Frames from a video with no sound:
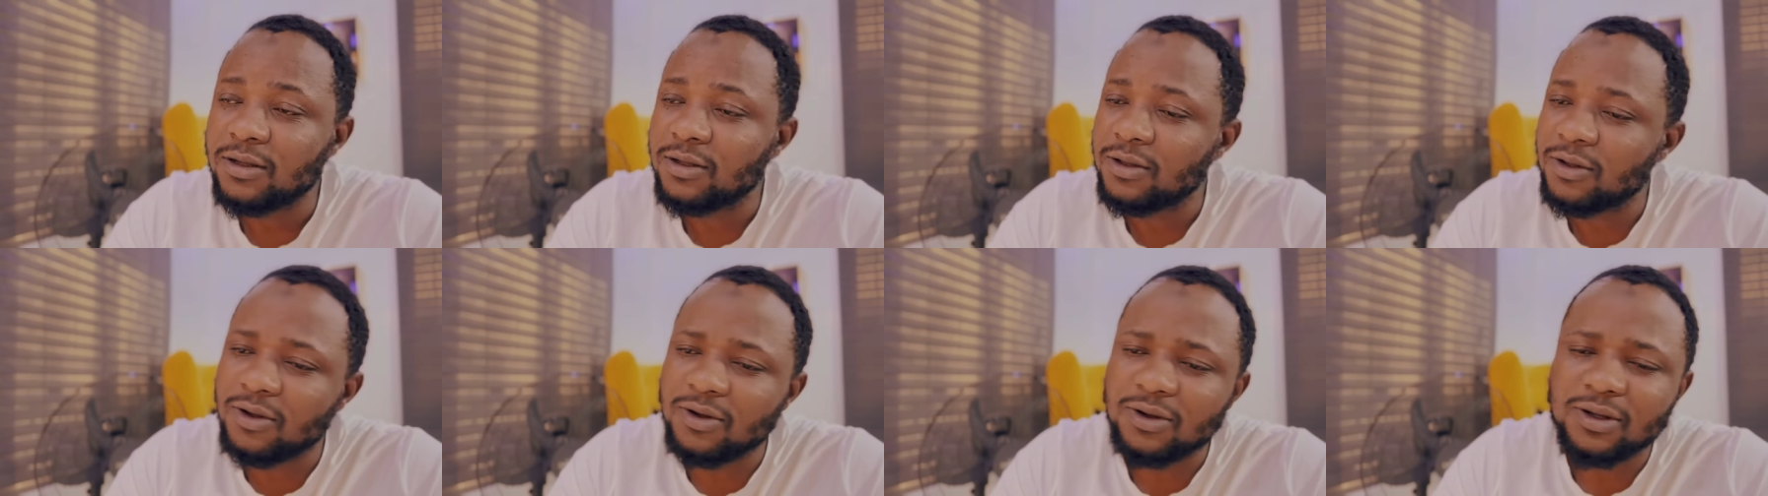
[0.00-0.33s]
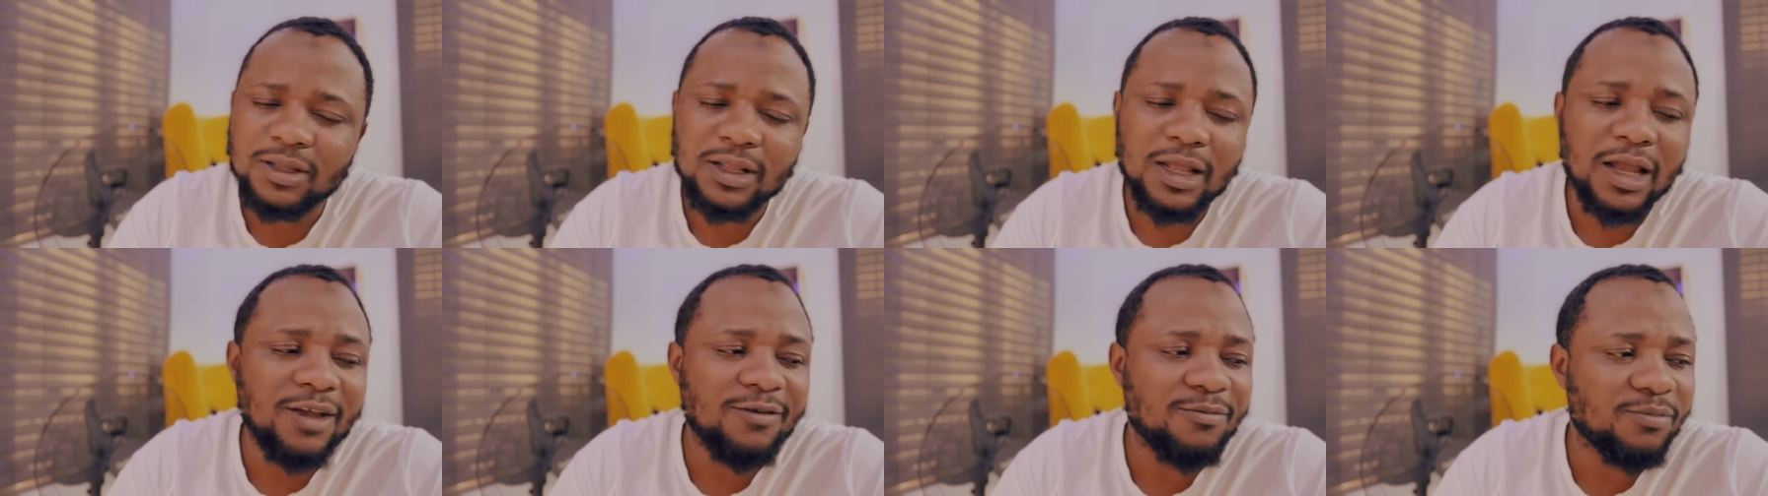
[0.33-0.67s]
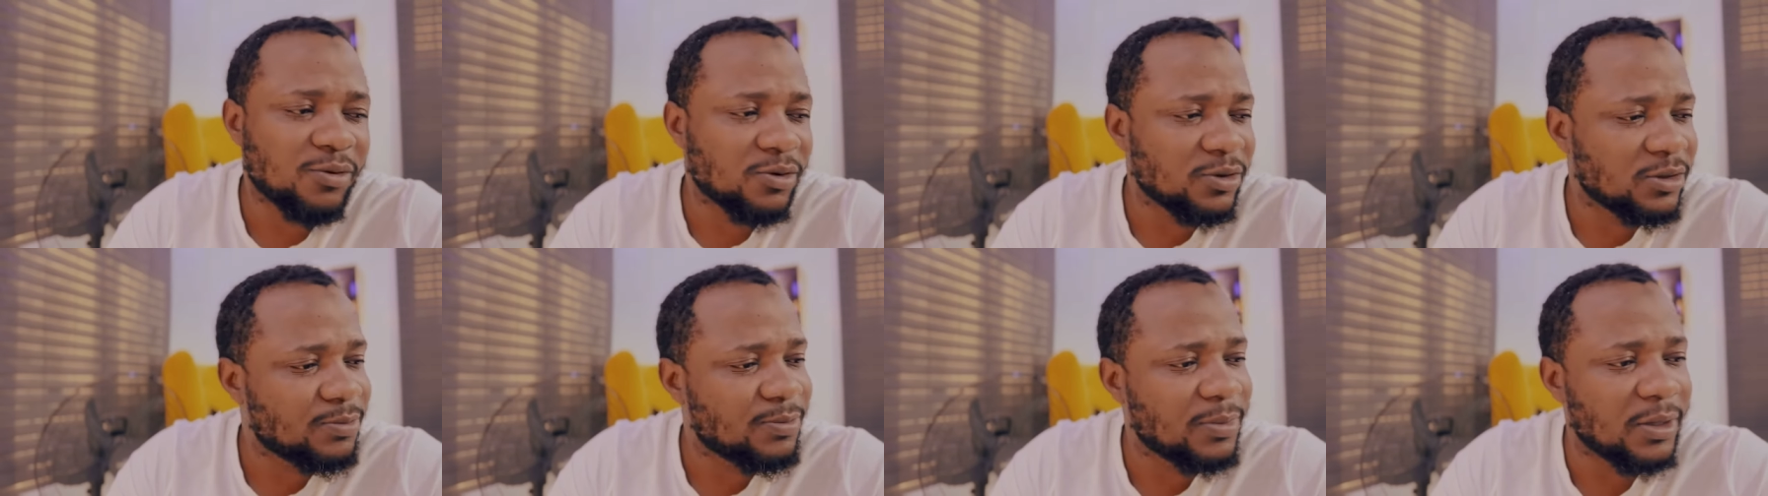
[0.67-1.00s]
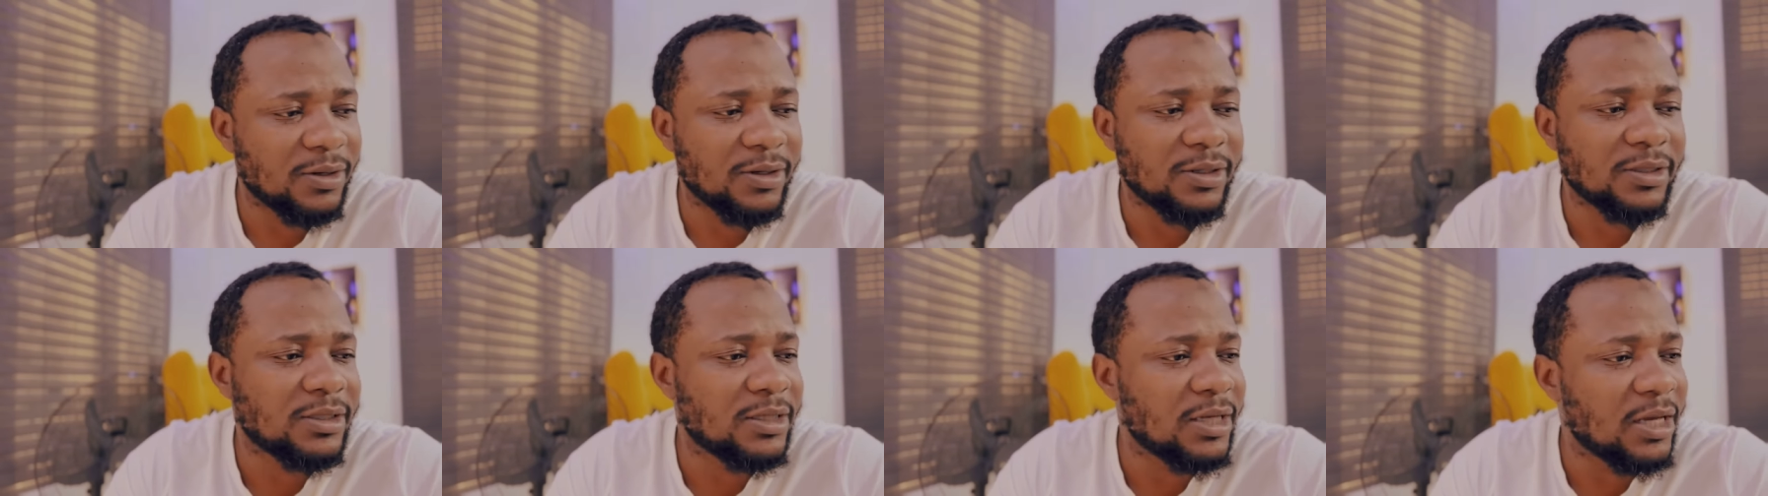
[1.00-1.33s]
Long life,
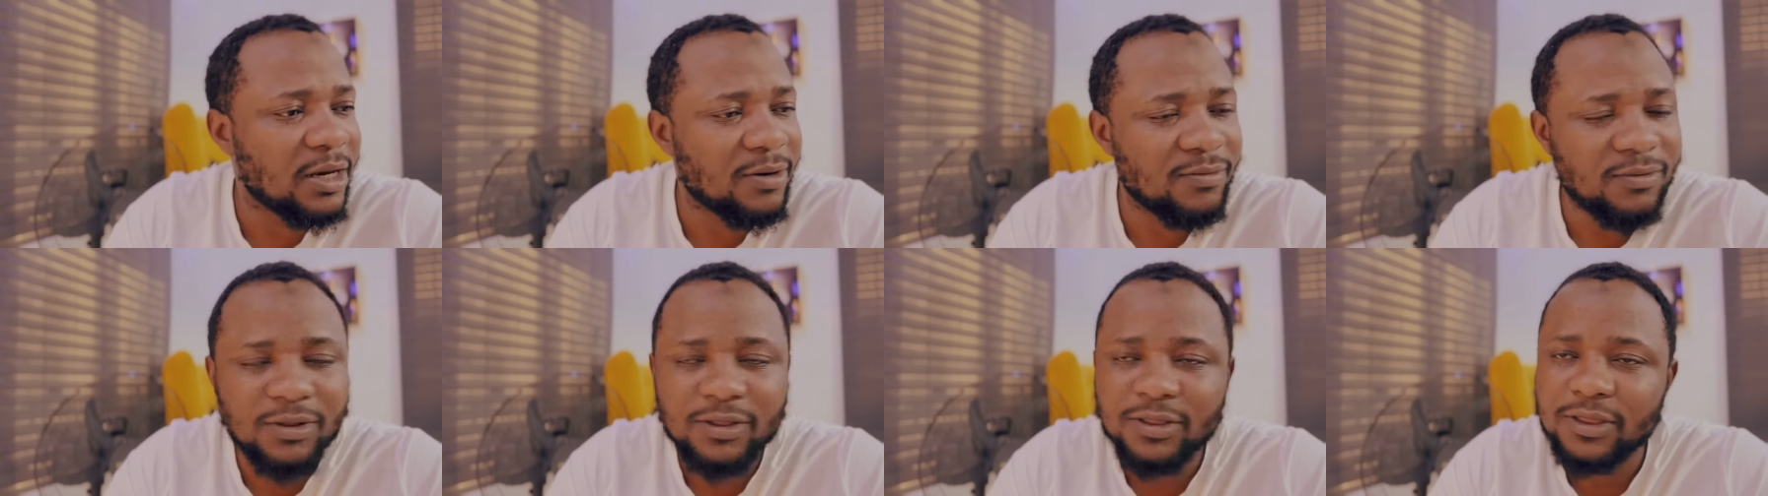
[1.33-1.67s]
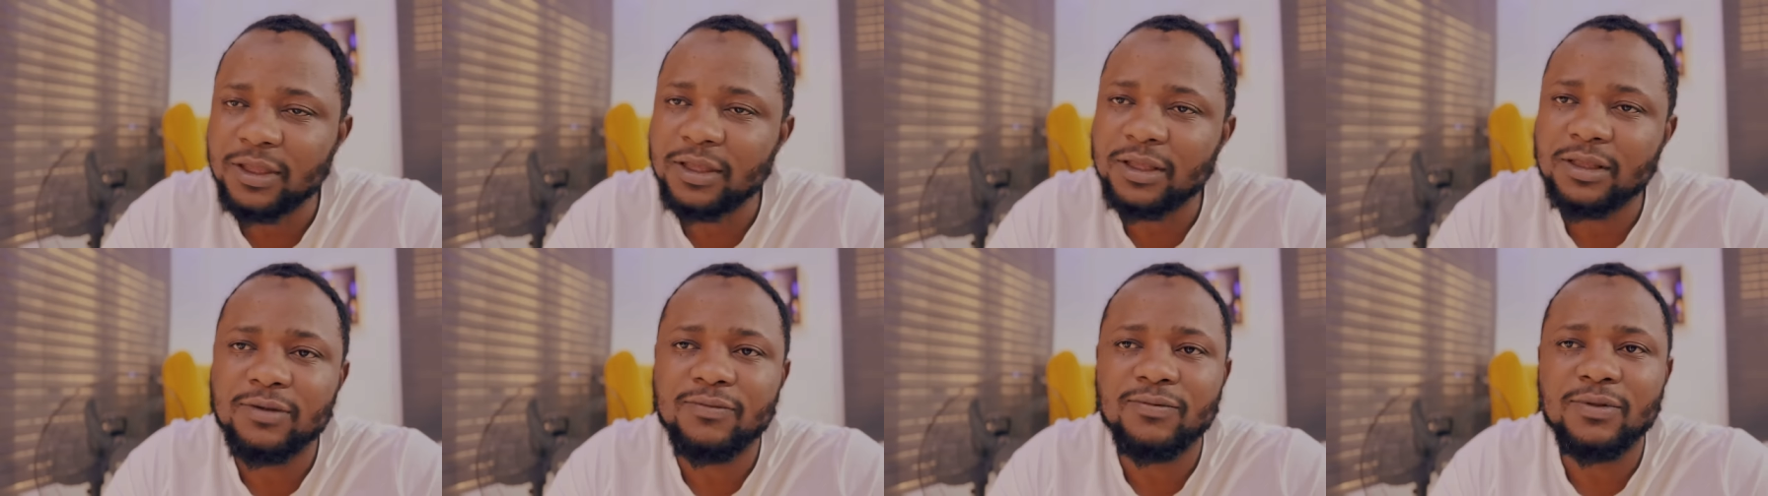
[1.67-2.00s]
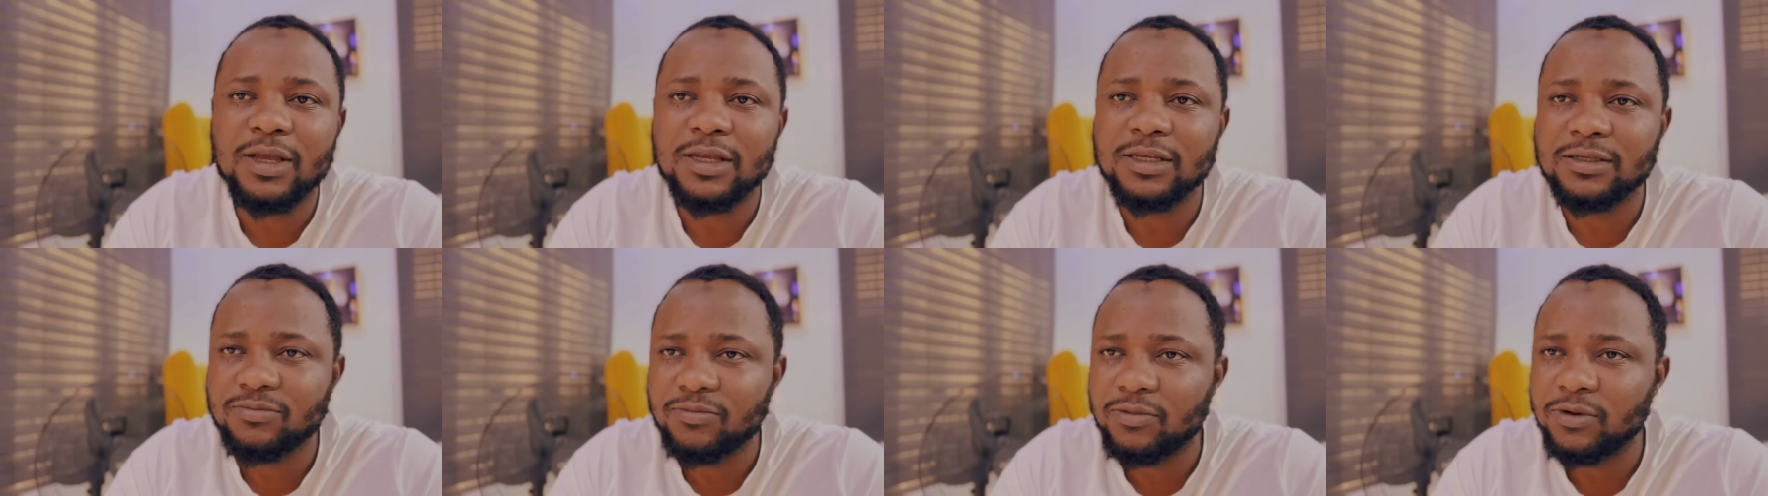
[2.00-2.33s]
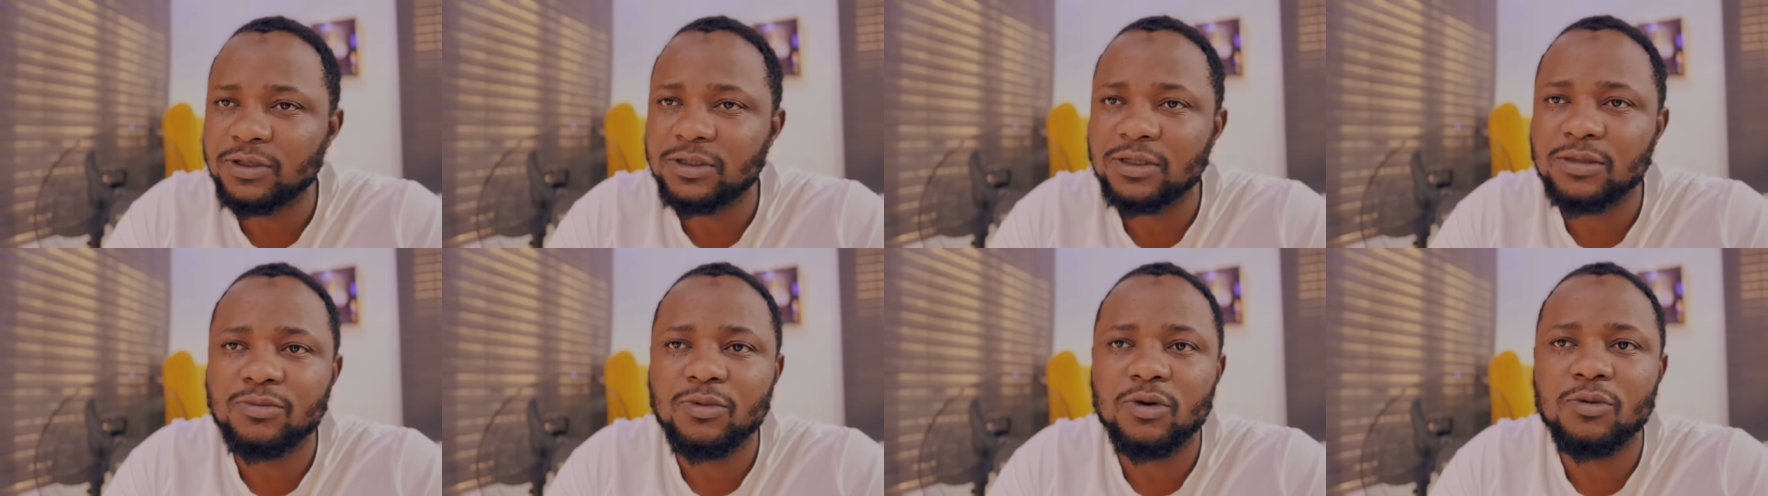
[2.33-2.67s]
prosperity, everything, if that's
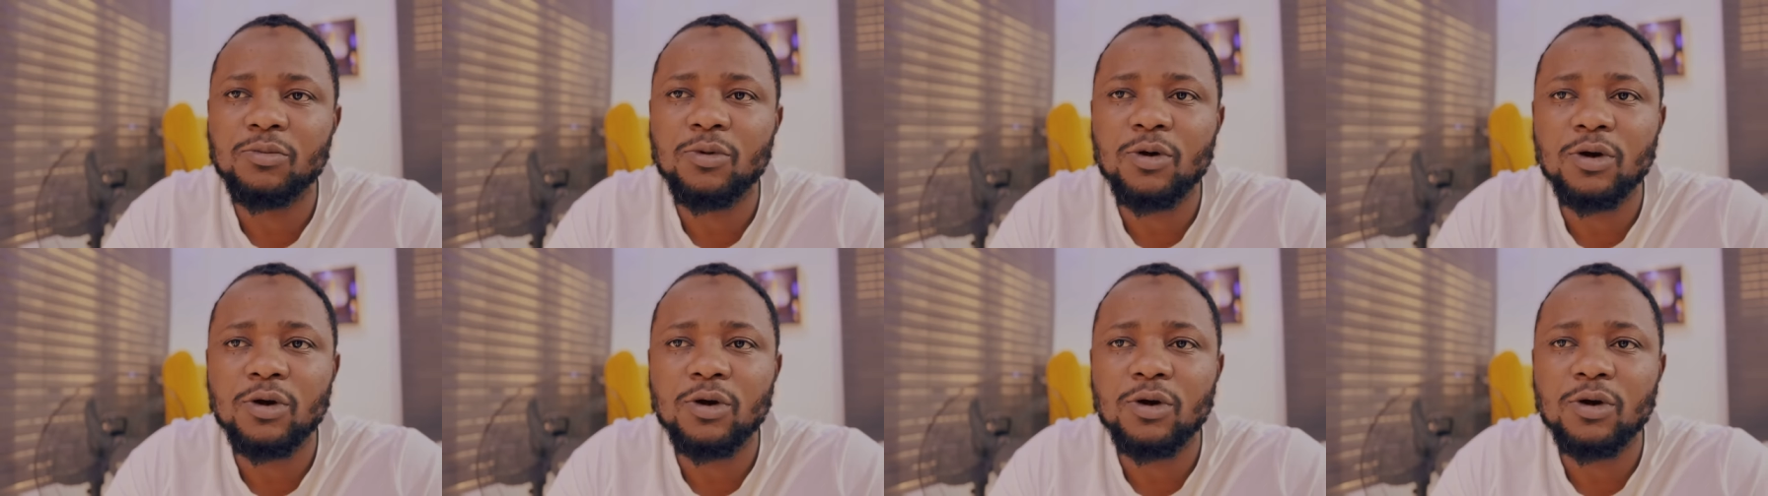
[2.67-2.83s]
possible.